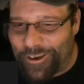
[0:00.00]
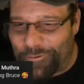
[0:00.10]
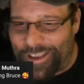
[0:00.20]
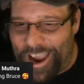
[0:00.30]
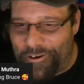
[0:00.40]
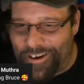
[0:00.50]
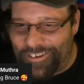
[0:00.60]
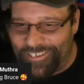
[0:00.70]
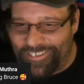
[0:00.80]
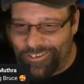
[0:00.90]
it going,
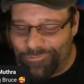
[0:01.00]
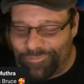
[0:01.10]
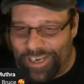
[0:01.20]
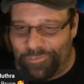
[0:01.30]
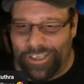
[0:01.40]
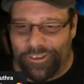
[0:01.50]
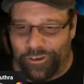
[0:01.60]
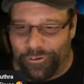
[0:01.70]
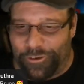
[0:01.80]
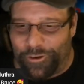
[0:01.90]
Karen? Evening to
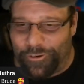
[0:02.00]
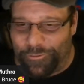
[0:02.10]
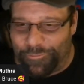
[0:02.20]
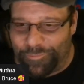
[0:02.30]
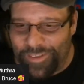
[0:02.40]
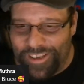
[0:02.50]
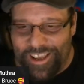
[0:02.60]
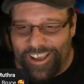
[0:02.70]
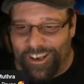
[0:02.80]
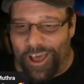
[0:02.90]
you too.
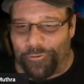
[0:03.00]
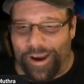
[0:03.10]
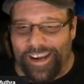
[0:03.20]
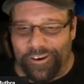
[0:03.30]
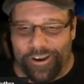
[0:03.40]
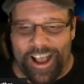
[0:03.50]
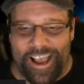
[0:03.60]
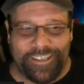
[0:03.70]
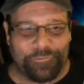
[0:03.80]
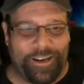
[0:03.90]
A lot of rain here,
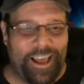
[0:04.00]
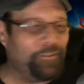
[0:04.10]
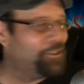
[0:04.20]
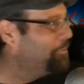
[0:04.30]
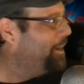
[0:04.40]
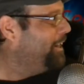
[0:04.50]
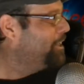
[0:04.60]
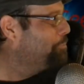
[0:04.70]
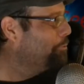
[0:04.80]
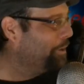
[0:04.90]
guys. Right now it's raining.
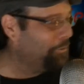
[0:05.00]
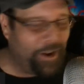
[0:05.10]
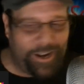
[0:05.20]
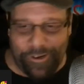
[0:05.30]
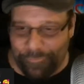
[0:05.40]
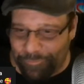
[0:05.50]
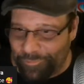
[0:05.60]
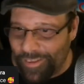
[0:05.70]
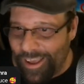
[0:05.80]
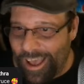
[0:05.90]
It's pouring rain
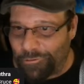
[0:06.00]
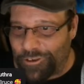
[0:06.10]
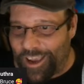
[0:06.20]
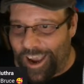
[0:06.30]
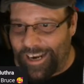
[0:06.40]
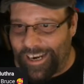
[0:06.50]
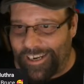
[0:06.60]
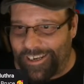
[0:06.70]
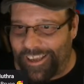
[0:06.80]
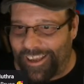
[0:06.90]
outside,
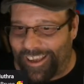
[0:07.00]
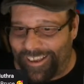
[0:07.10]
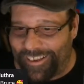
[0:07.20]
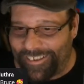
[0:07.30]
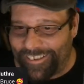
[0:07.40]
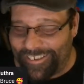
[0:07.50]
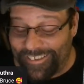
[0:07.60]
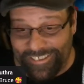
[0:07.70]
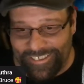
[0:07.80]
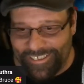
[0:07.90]
and
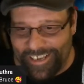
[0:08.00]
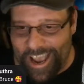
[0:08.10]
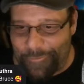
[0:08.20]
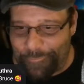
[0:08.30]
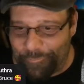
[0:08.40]
yeah,